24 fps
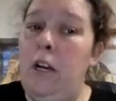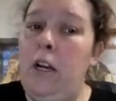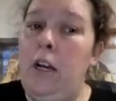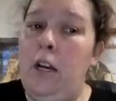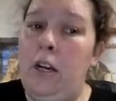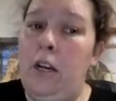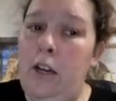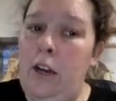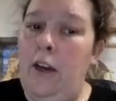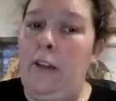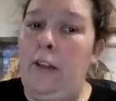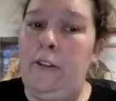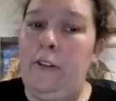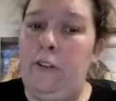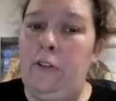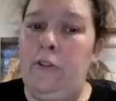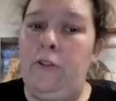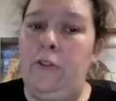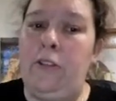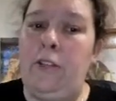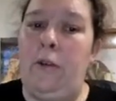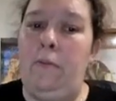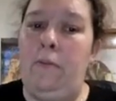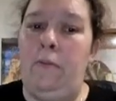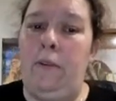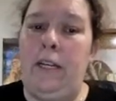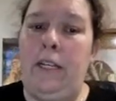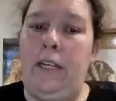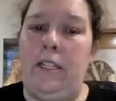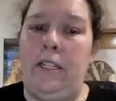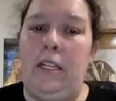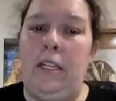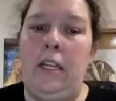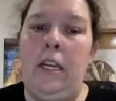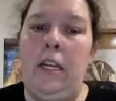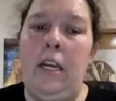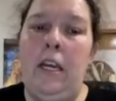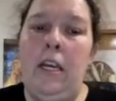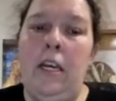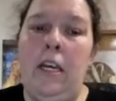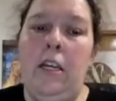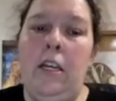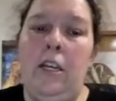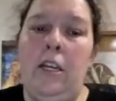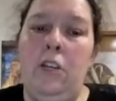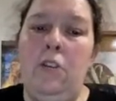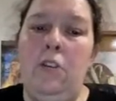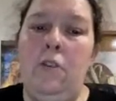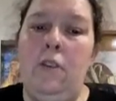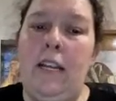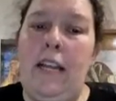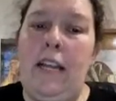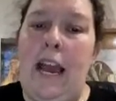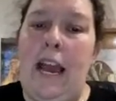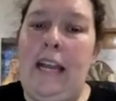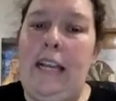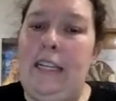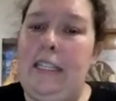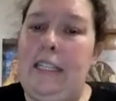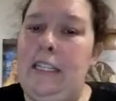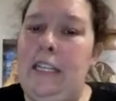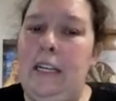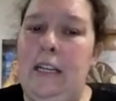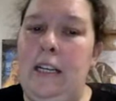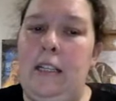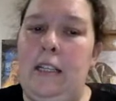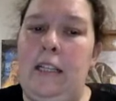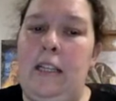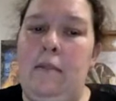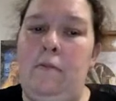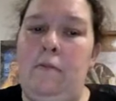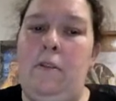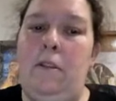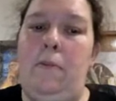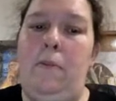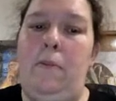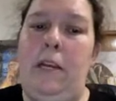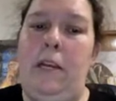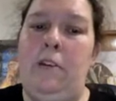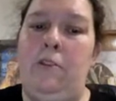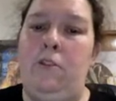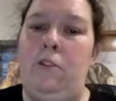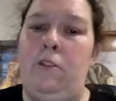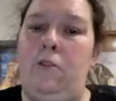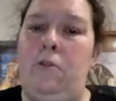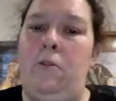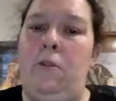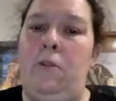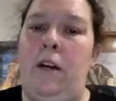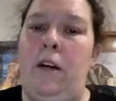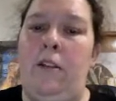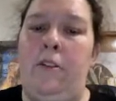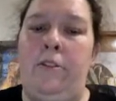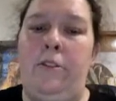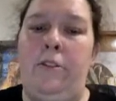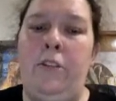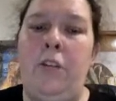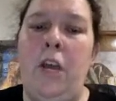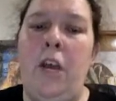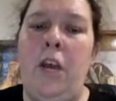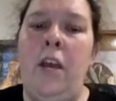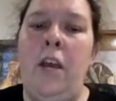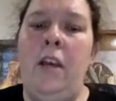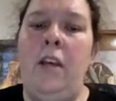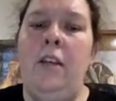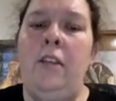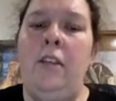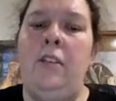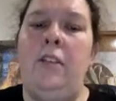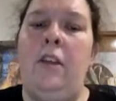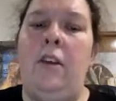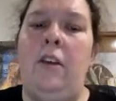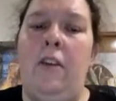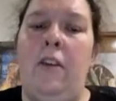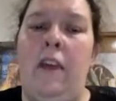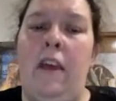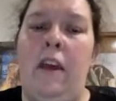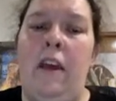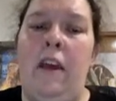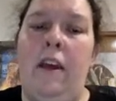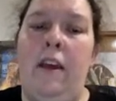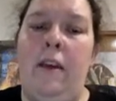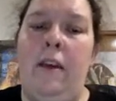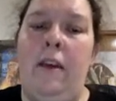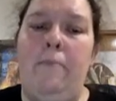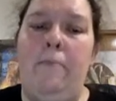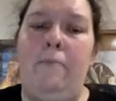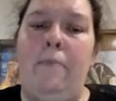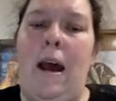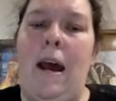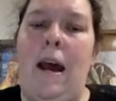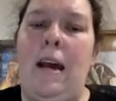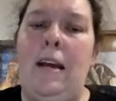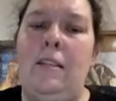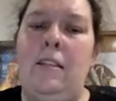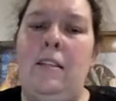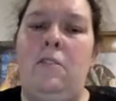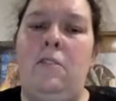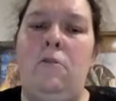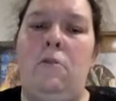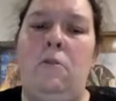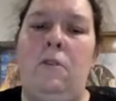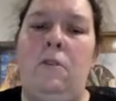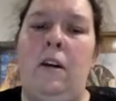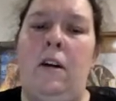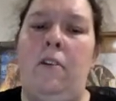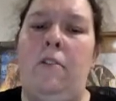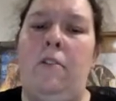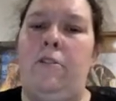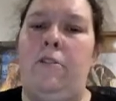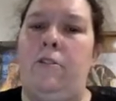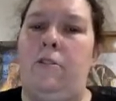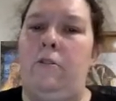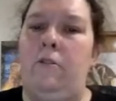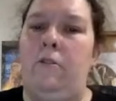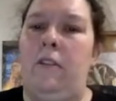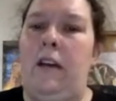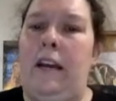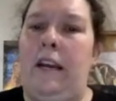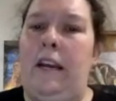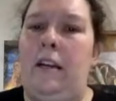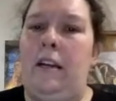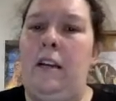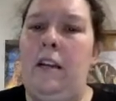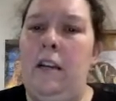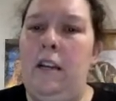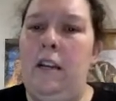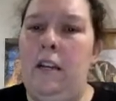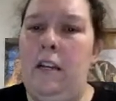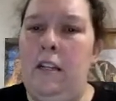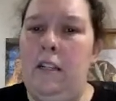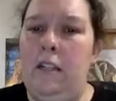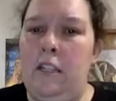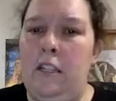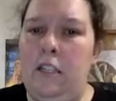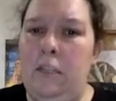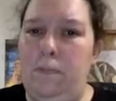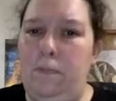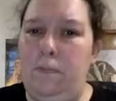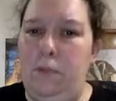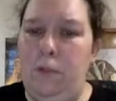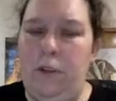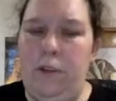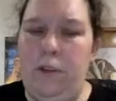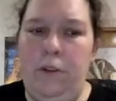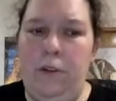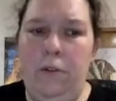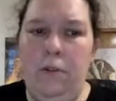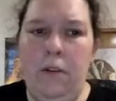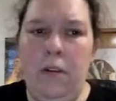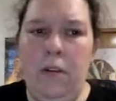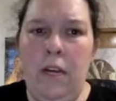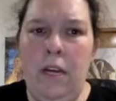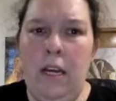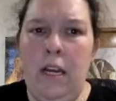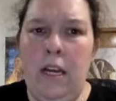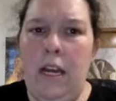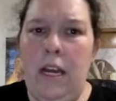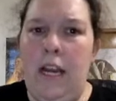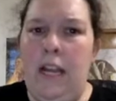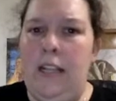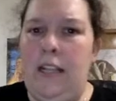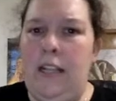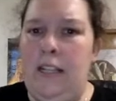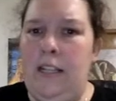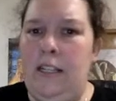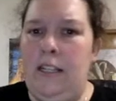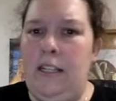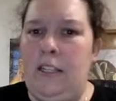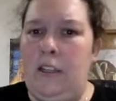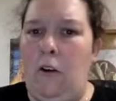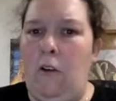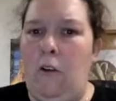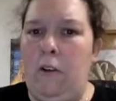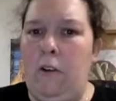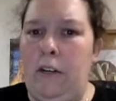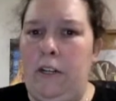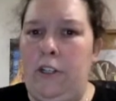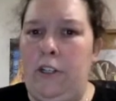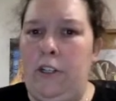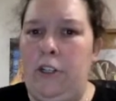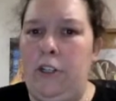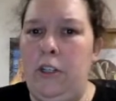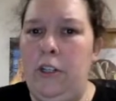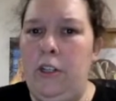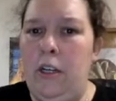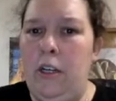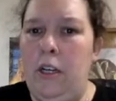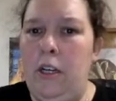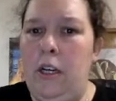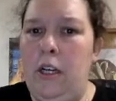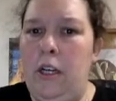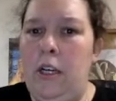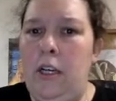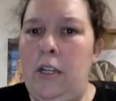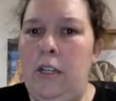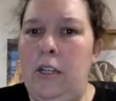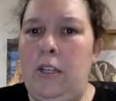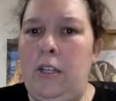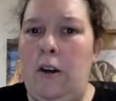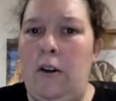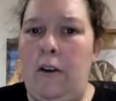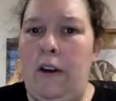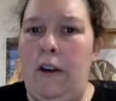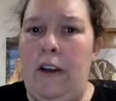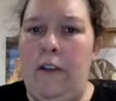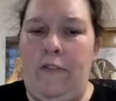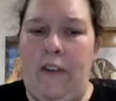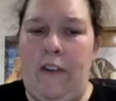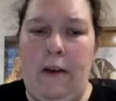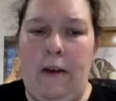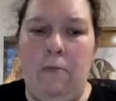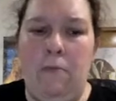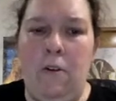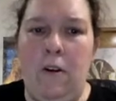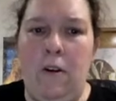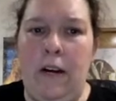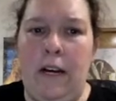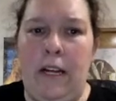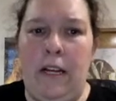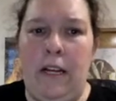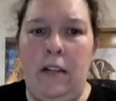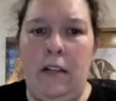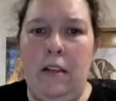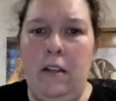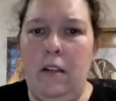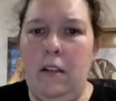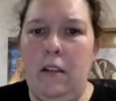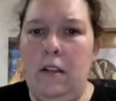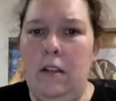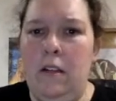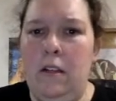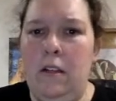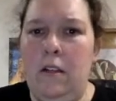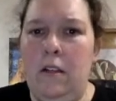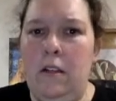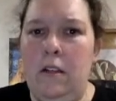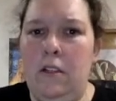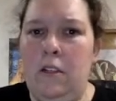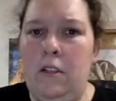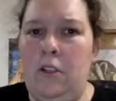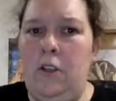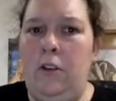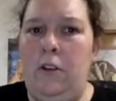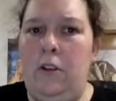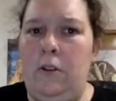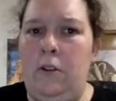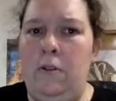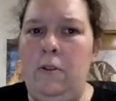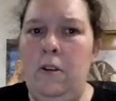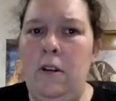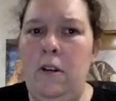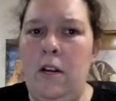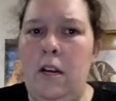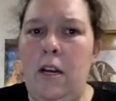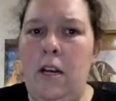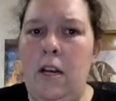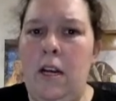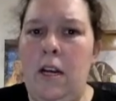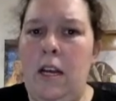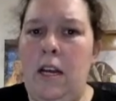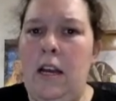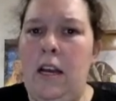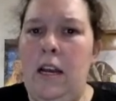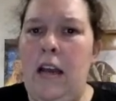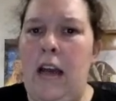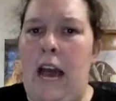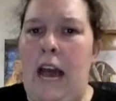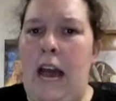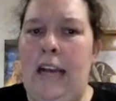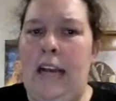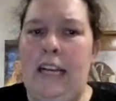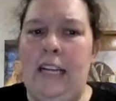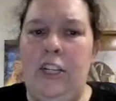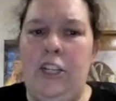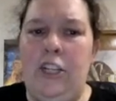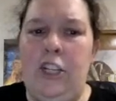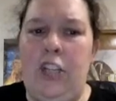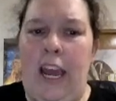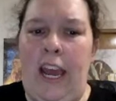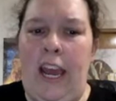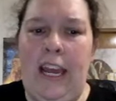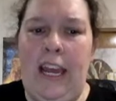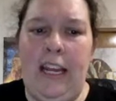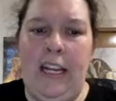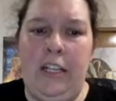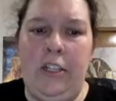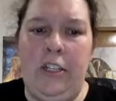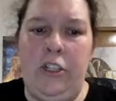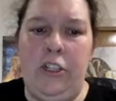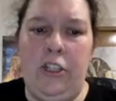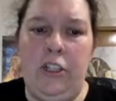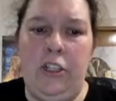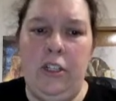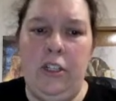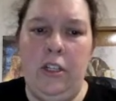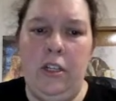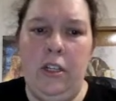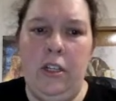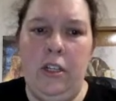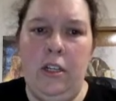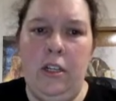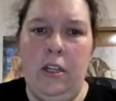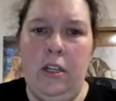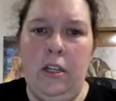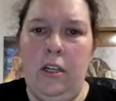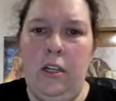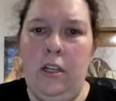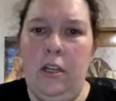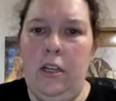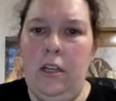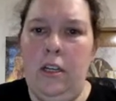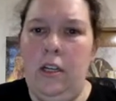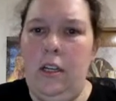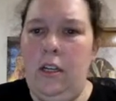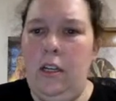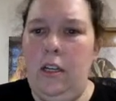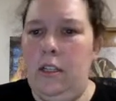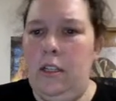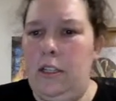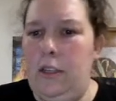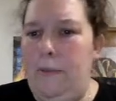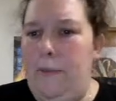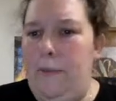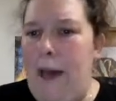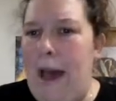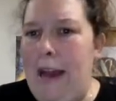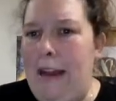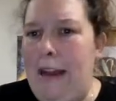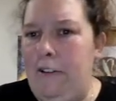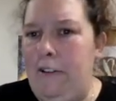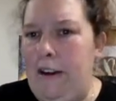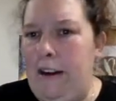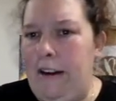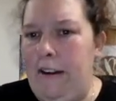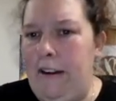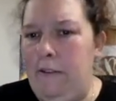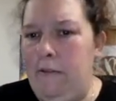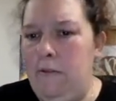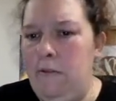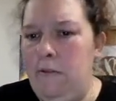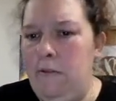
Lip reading: colors for some reason, you can edit them to be your school colors. So my school colors are like this blue and then this orange. So if I want to, I could change the background